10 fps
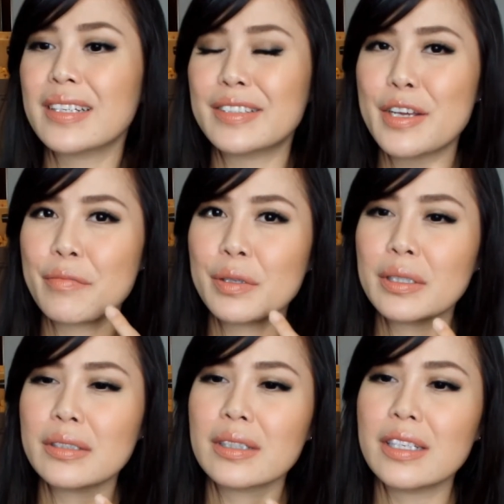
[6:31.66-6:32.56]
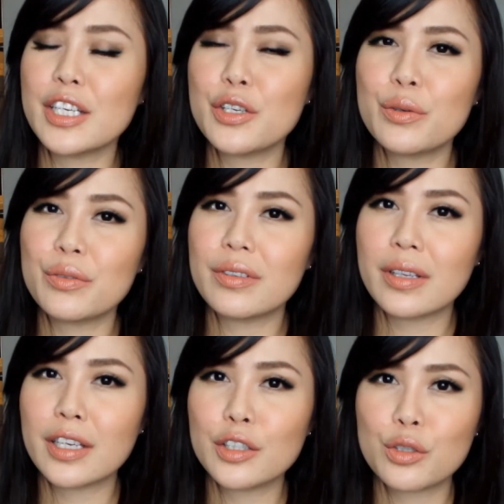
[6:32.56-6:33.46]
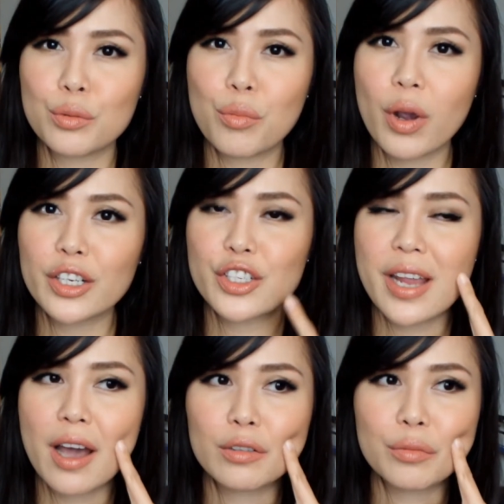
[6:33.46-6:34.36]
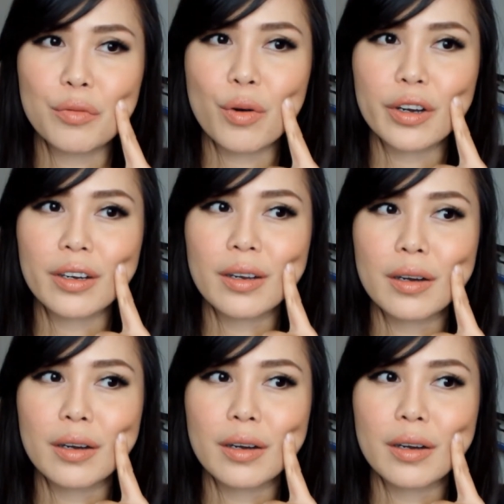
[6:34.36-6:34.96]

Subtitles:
definitely you need to watch out for